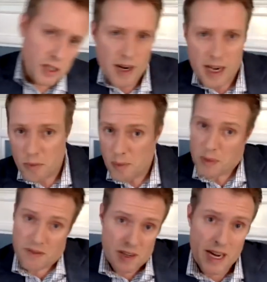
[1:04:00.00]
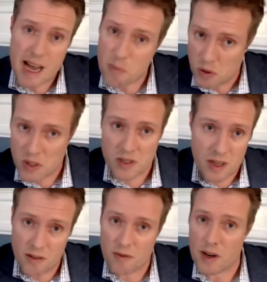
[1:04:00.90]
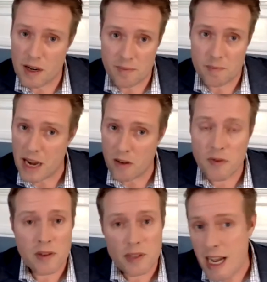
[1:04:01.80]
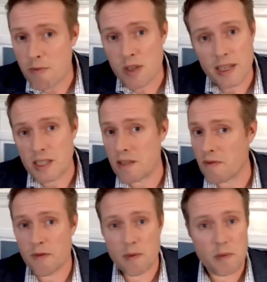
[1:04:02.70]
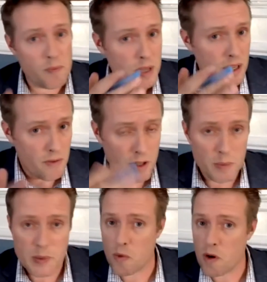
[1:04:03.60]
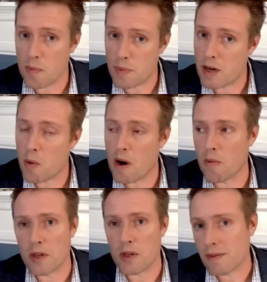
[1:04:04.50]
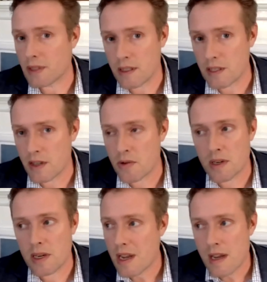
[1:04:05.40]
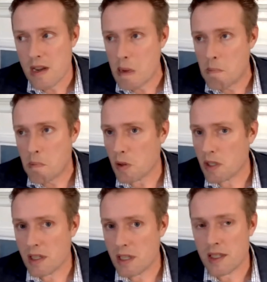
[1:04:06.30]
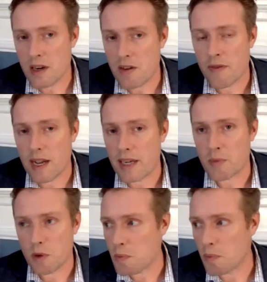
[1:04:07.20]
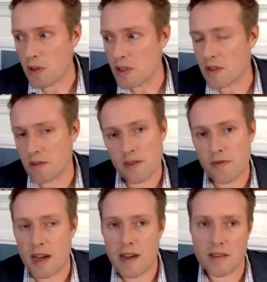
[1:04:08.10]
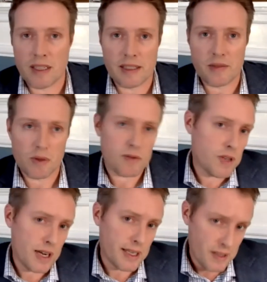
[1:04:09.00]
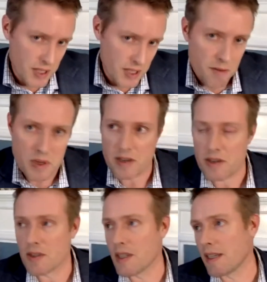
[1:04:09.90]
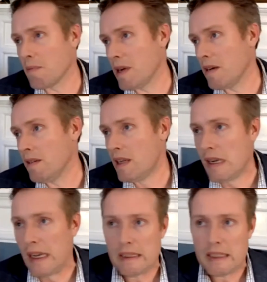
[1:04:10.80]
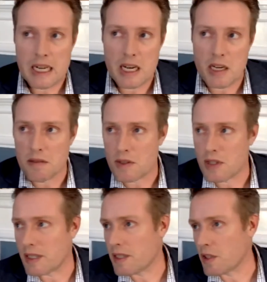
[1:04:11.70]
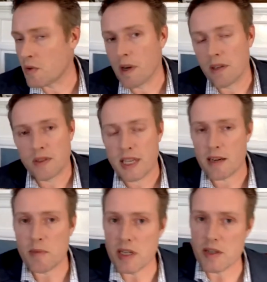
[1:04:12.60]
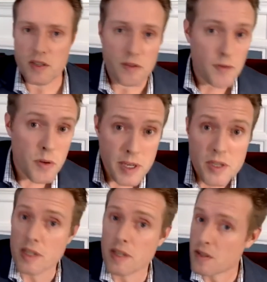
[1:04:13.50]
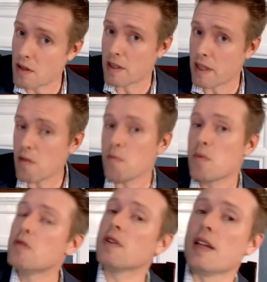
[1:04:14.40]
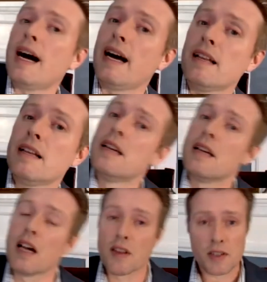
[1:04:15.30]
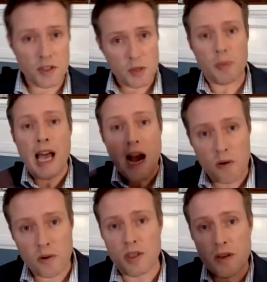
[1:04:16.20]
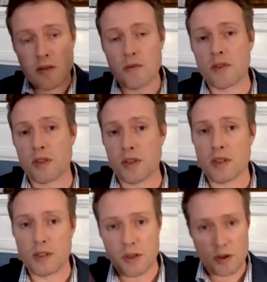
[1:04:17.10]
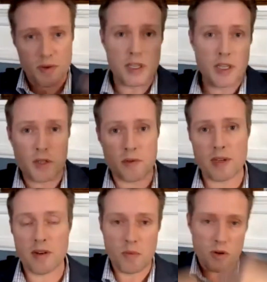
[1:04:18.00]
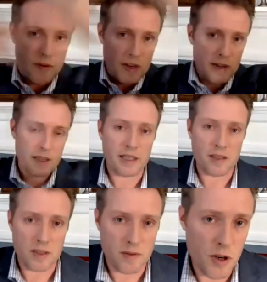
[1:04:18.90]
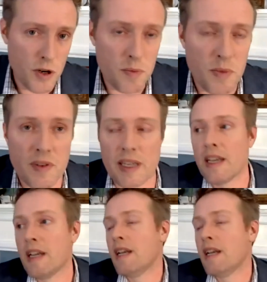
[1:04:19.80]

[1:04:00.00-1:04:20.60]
ground. But believe it or not, most of our battlefield objects, even from King Philip's War, Pequot War, 17th century, most of these artifacts, most bullets are only found like we're talking centimeters, like about, you know, six to 12 centimeters, a few inches. So they don't move a lot unless there's plow zones or trees, you know, moving things and earth moving